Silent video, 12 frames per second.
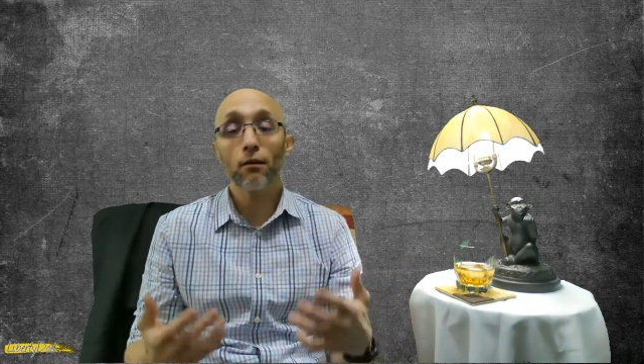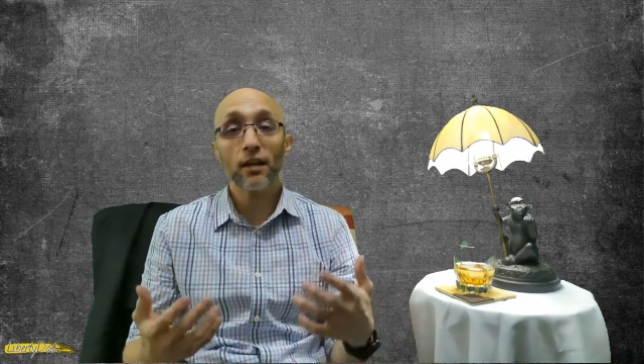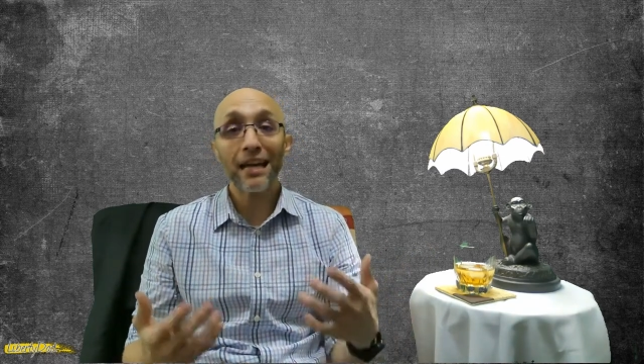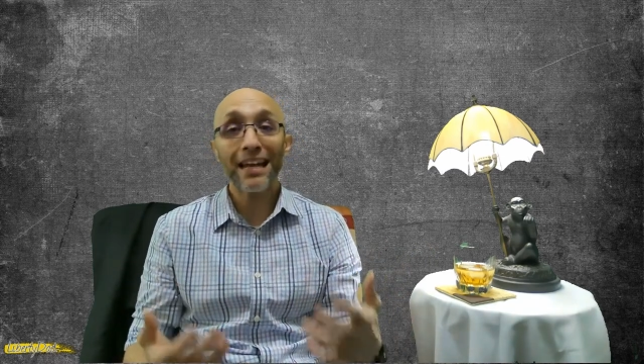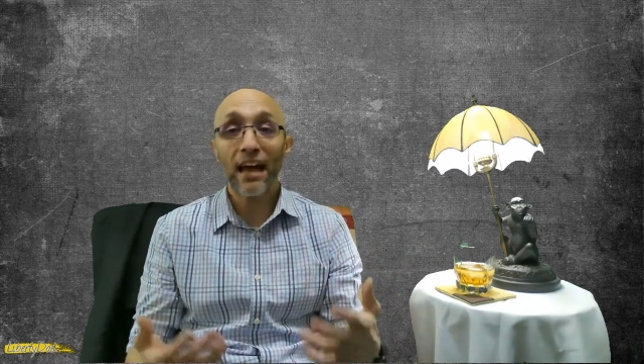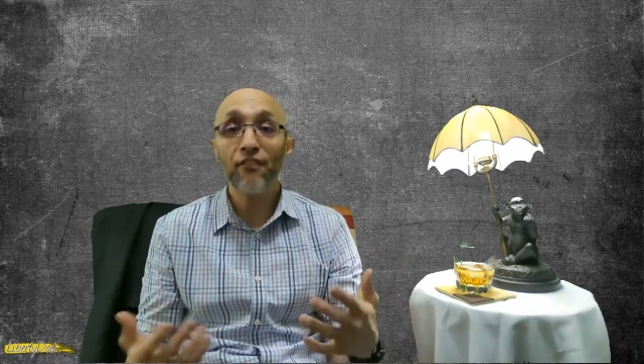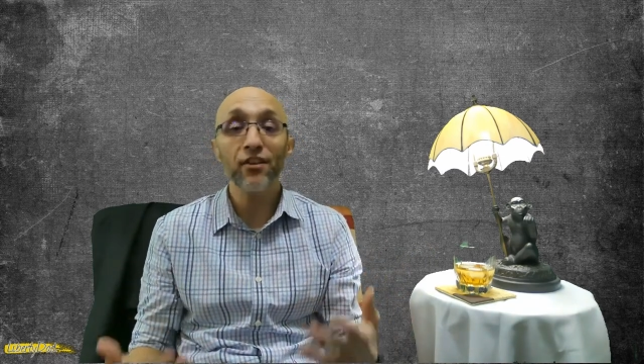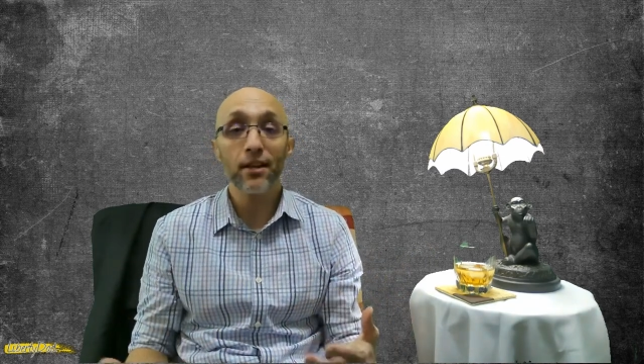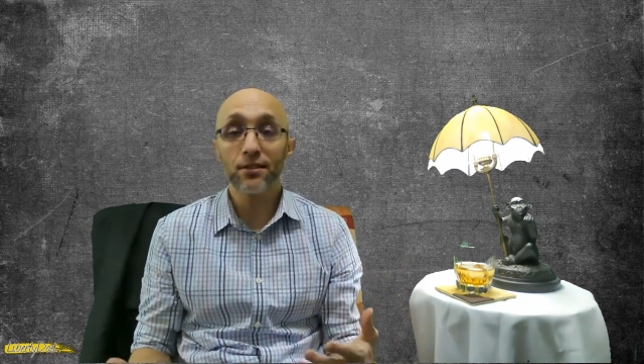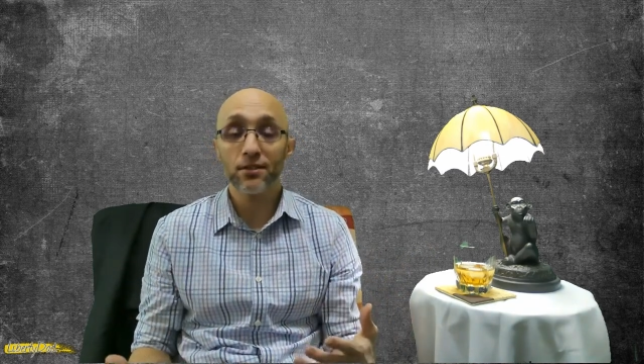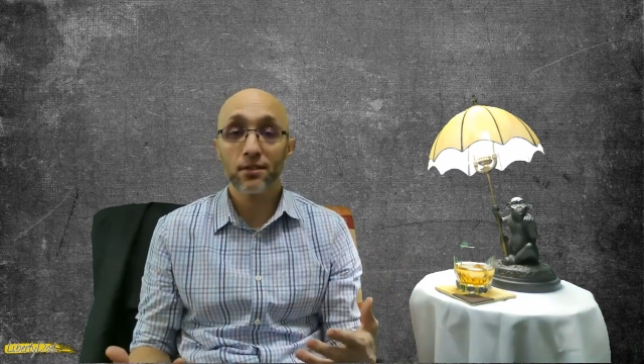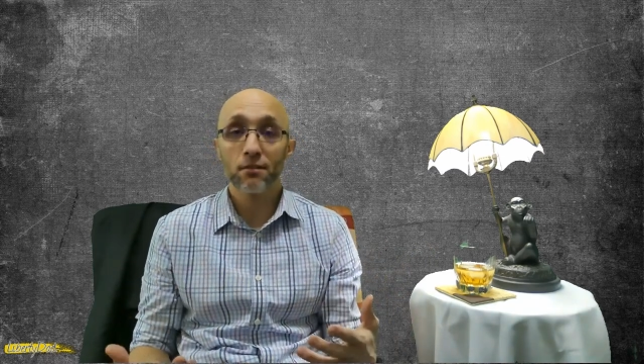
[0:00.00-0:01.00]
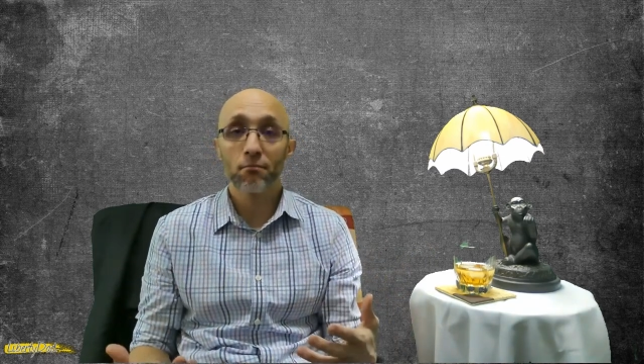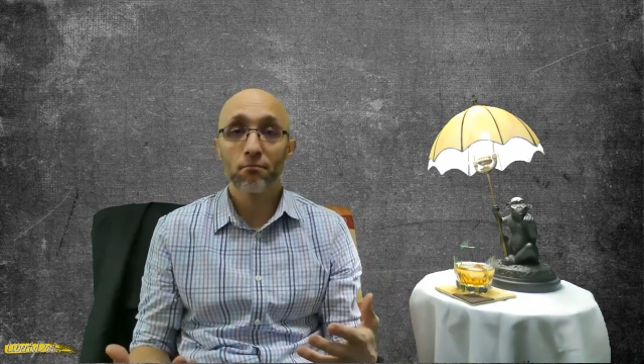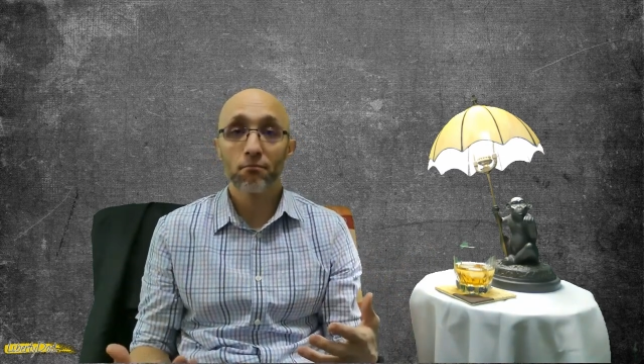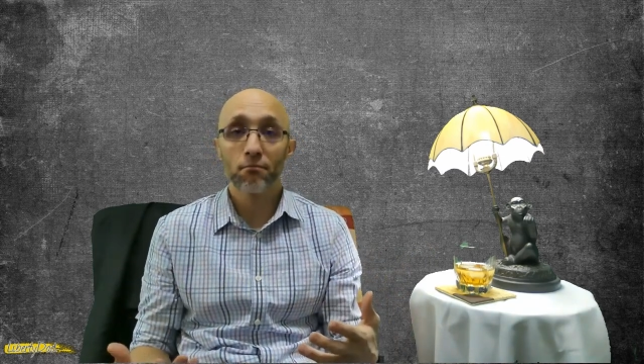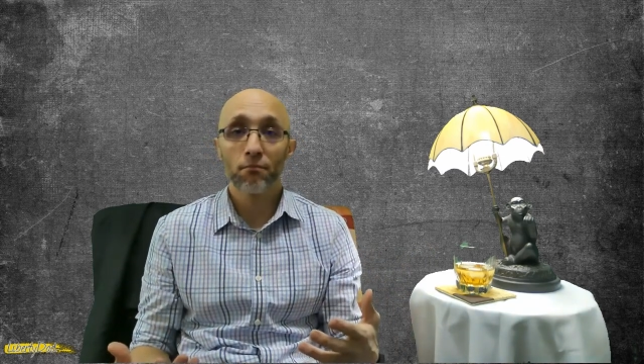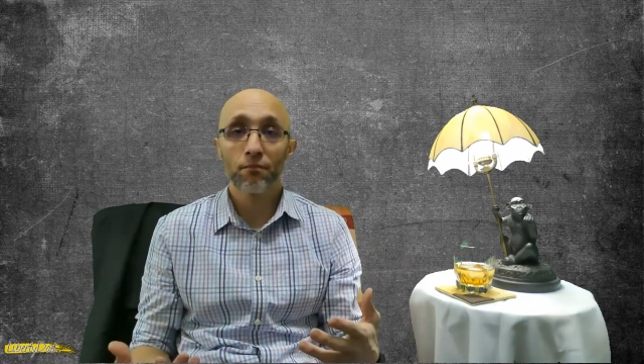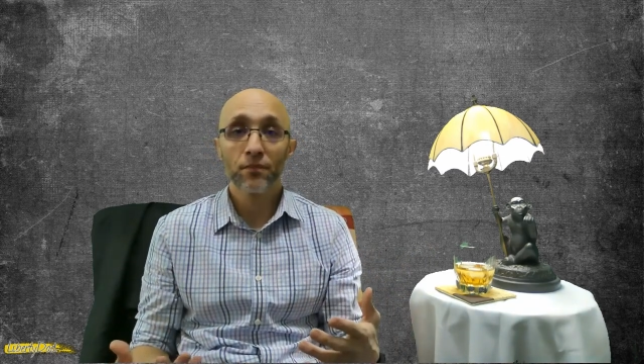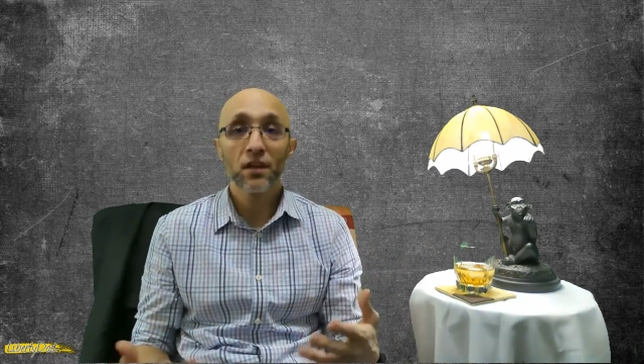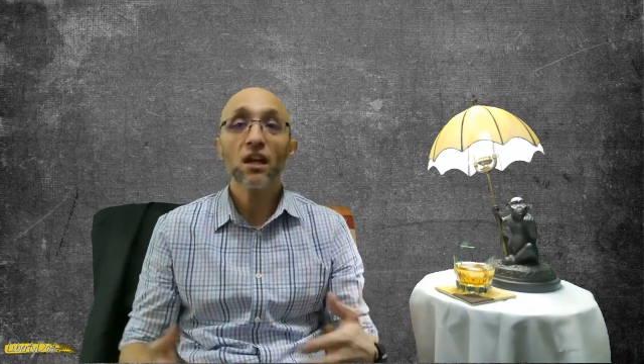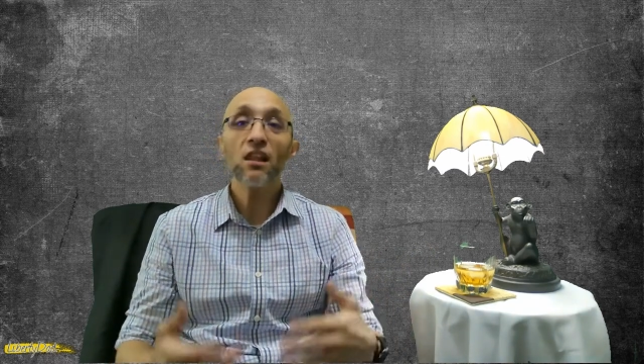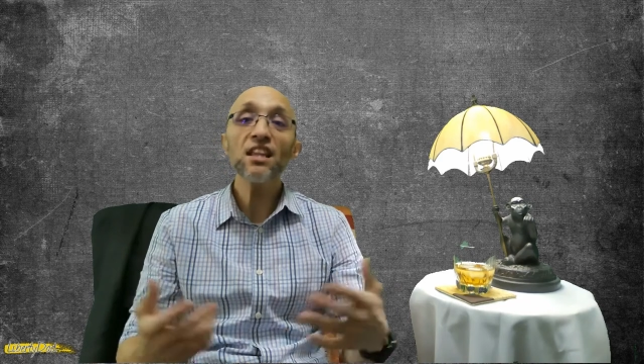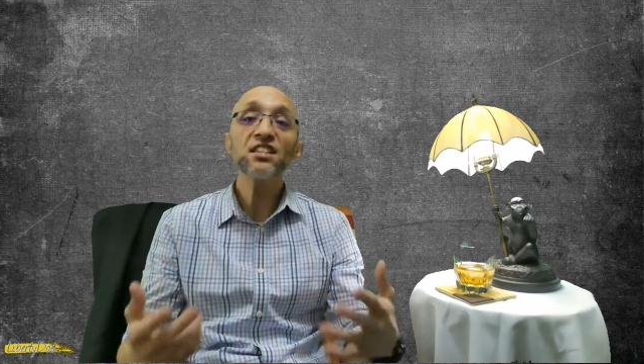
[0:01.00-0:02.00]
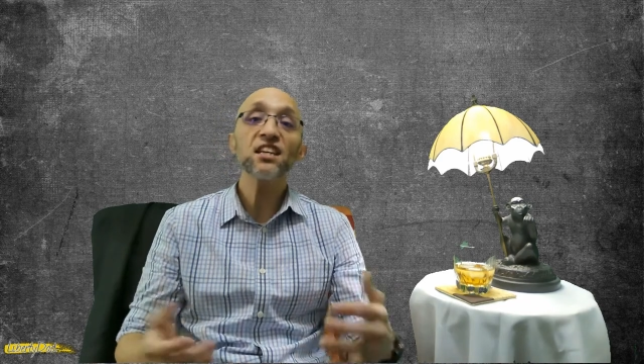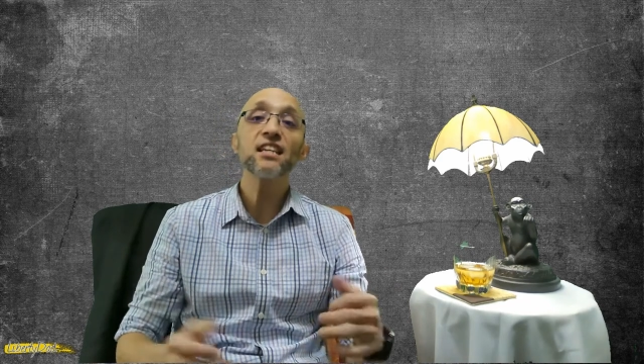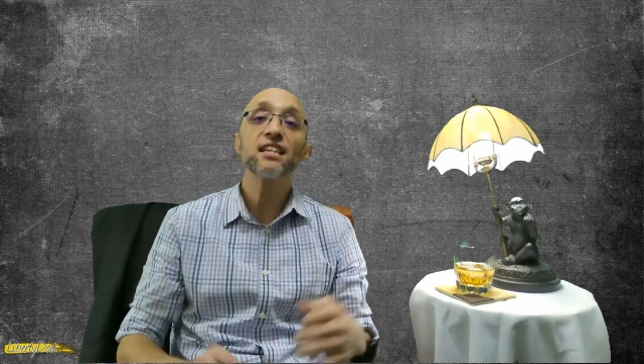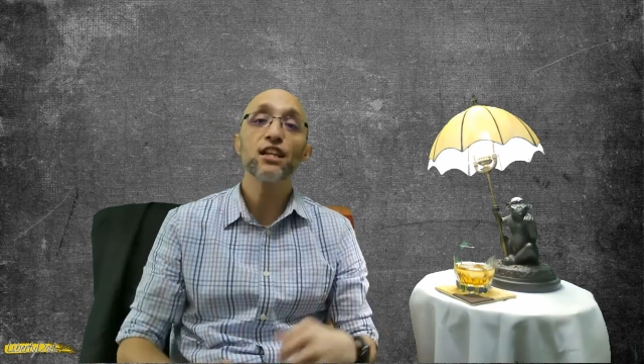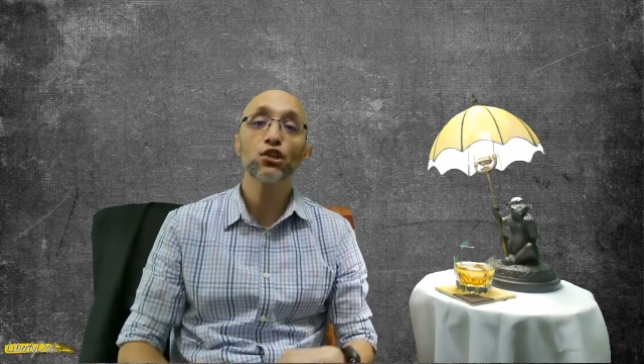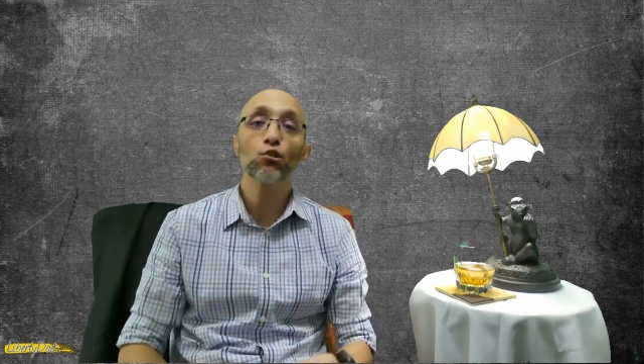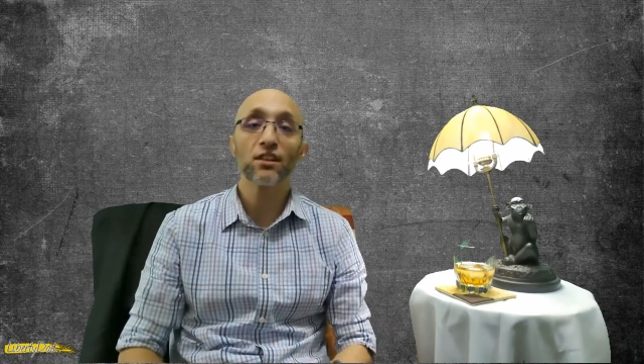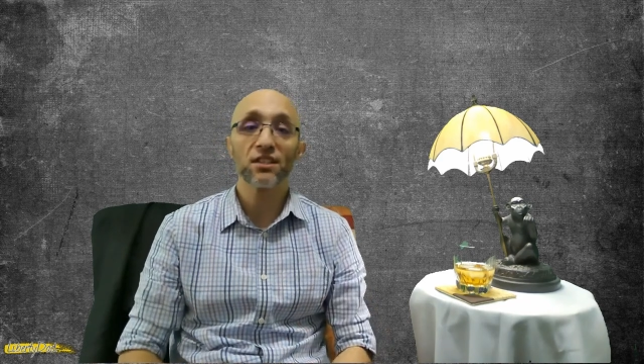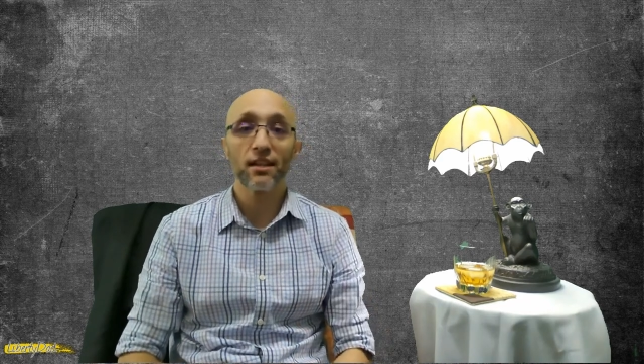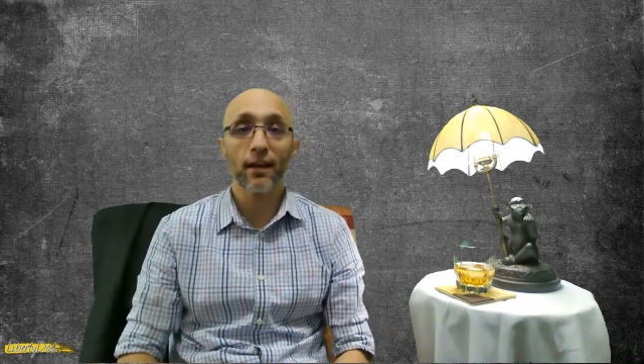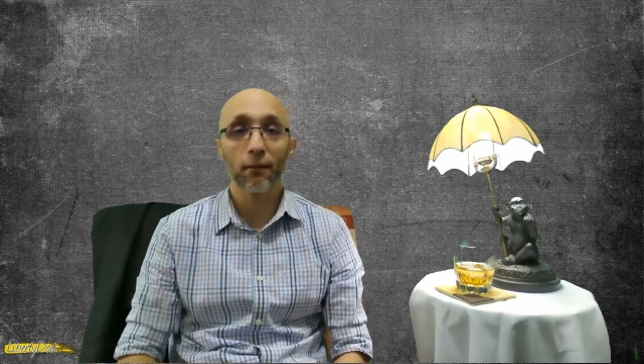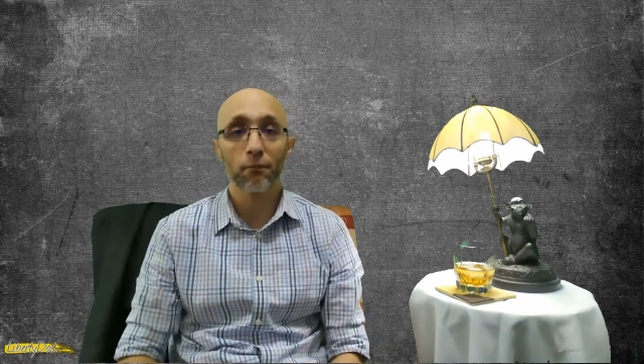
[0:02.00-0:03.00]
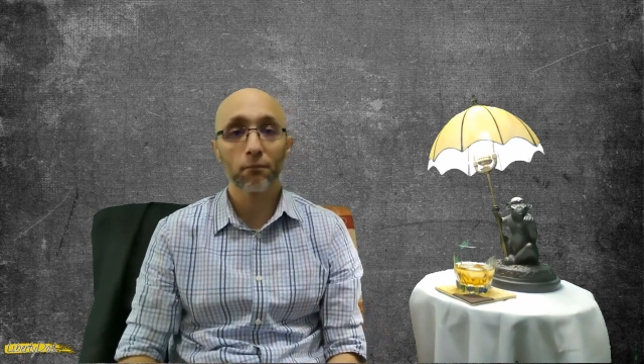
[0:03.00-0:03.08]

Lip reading: in evidence. Let's continue listening.